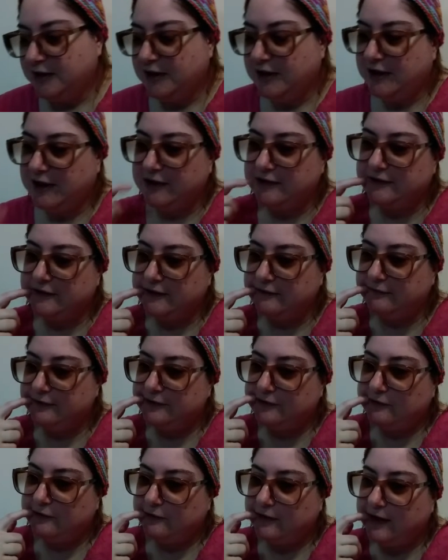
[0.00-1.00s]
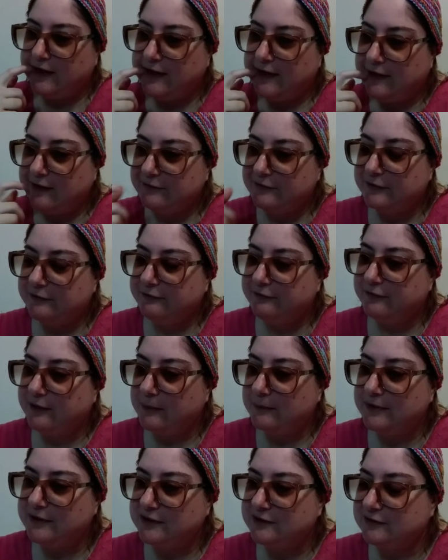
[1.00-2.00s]
And even though I have the
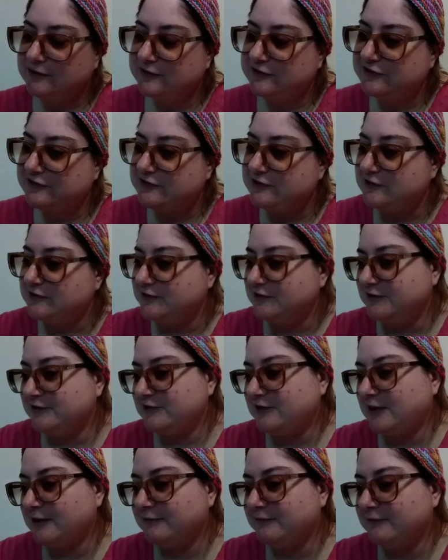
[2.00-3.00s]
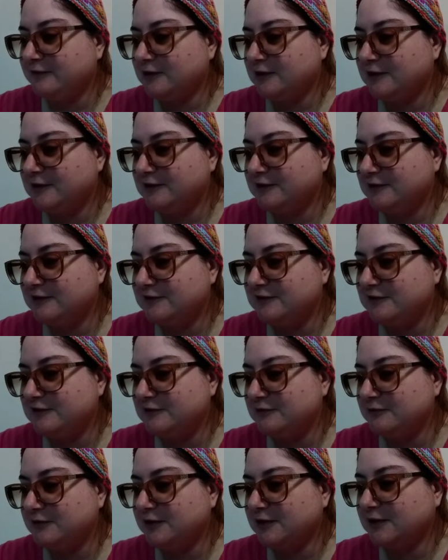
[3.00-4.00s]
feminine listed in this, I feel like this
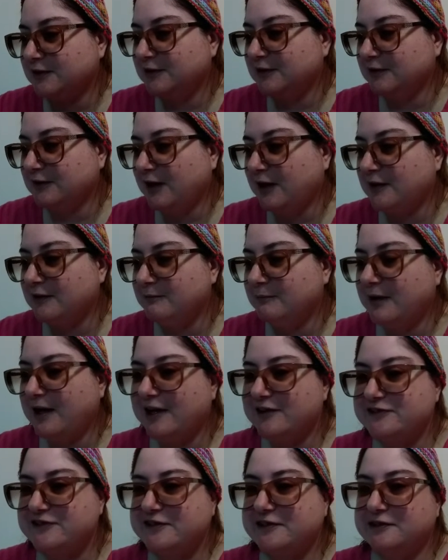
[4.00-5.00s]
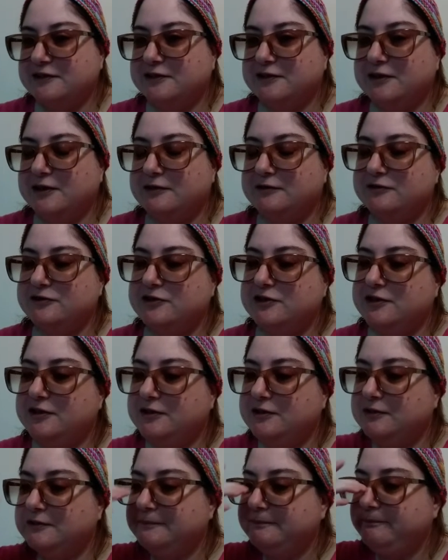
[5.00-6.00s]
is really a lot of masculine energy.
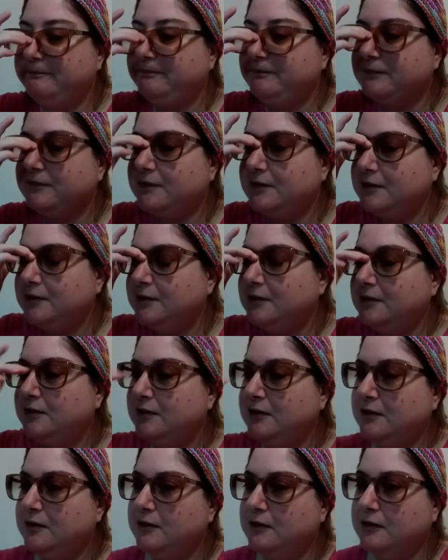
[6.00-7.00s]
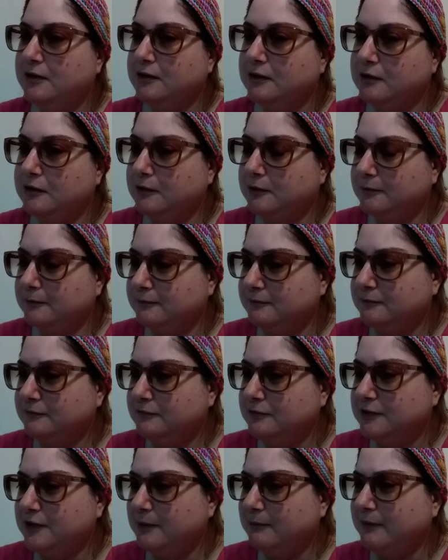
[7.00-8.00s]

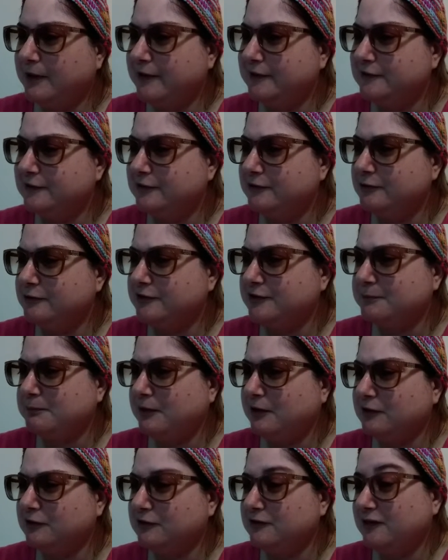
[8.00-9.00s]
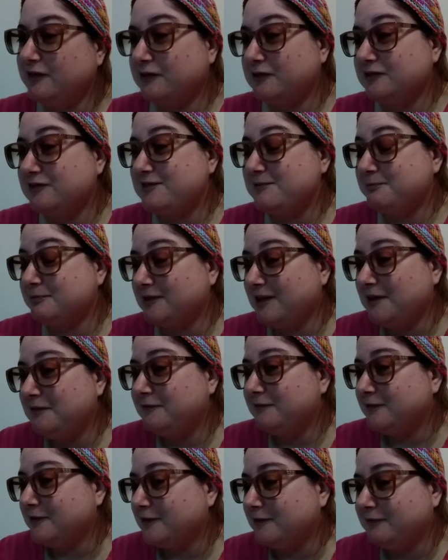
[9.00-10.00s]
What I might do is pull another spread
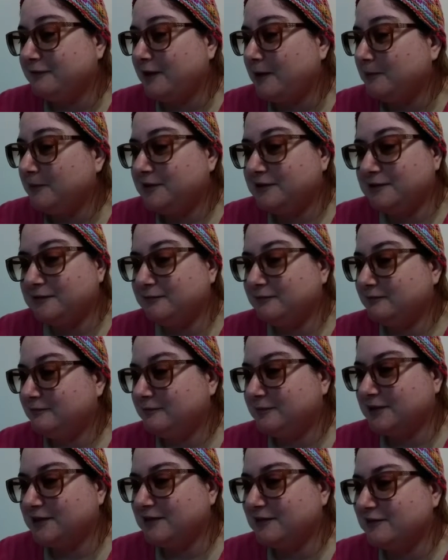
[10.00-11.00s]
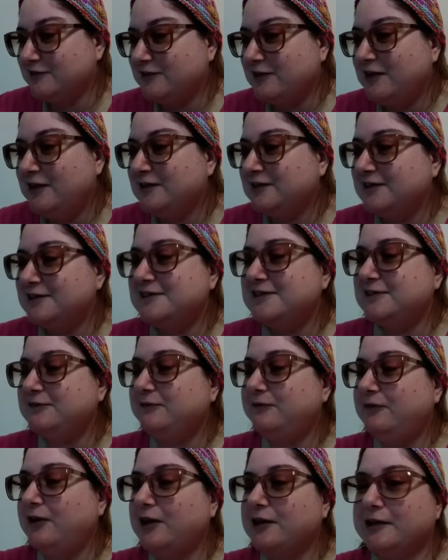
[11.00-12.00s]
for the feminine, because this is
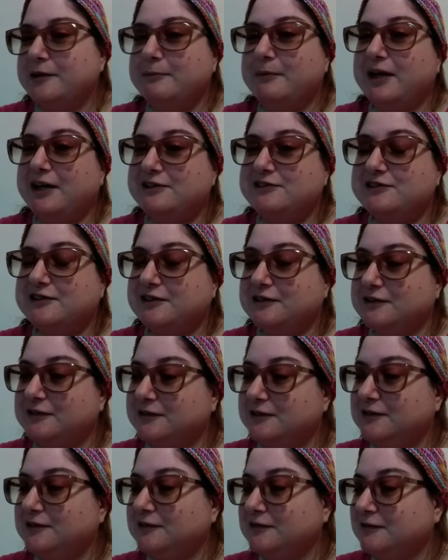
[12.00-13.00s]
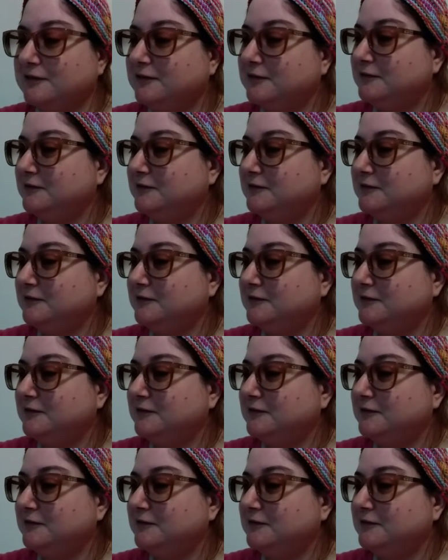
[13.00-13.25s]
very masculine here.